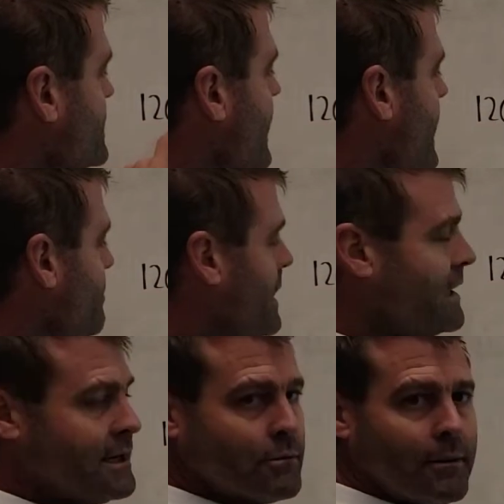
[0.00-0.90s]
top and a
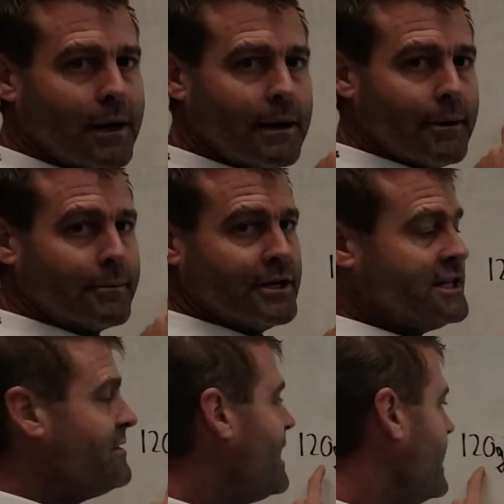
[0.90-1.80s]
number on bottom. I'm going to
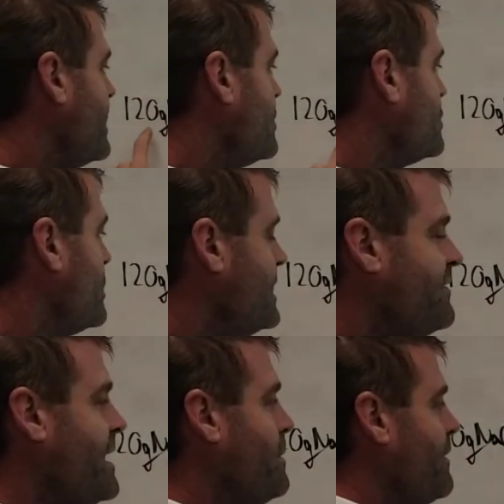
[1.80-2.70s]
divide 120
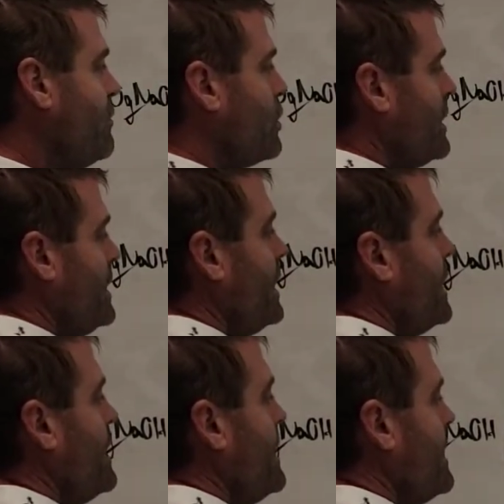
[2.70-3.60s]
divided by 40
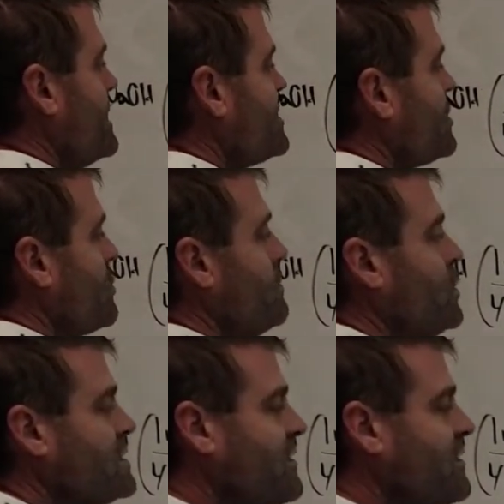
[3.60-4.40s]
is 3 moles of